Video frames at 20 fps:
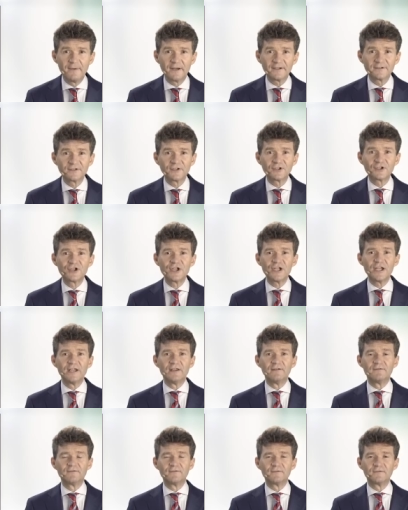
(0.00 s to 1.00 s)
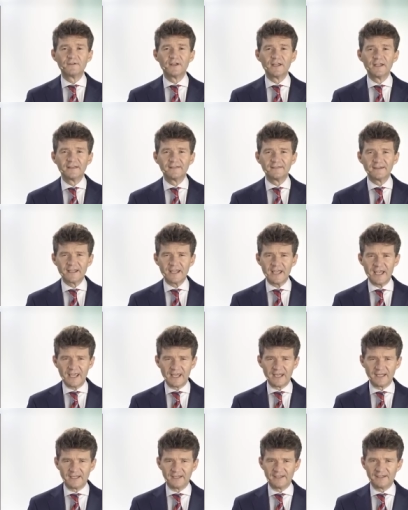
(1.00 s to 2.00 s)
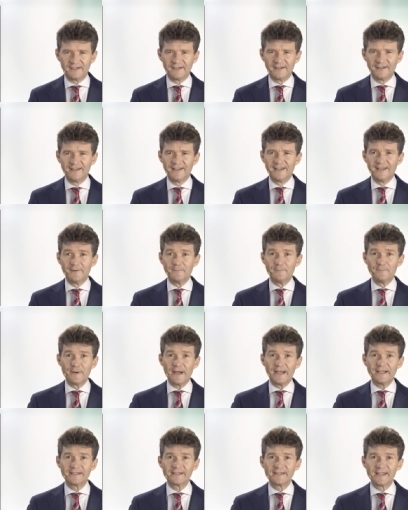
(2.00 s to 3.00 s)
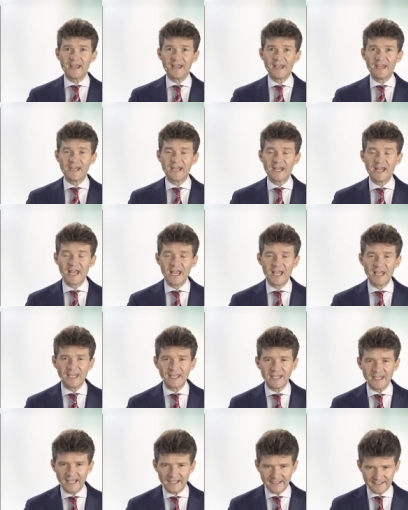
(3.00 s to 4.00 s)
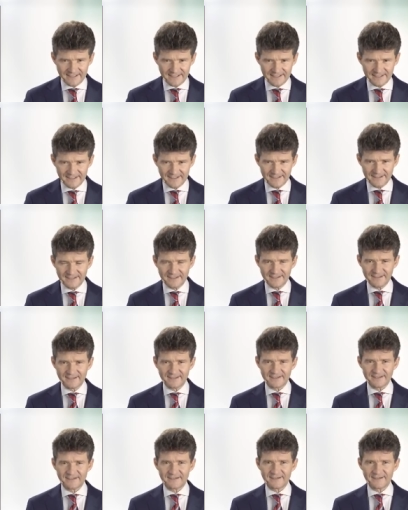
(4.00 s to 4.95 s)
must achieve the gain, by saying yes.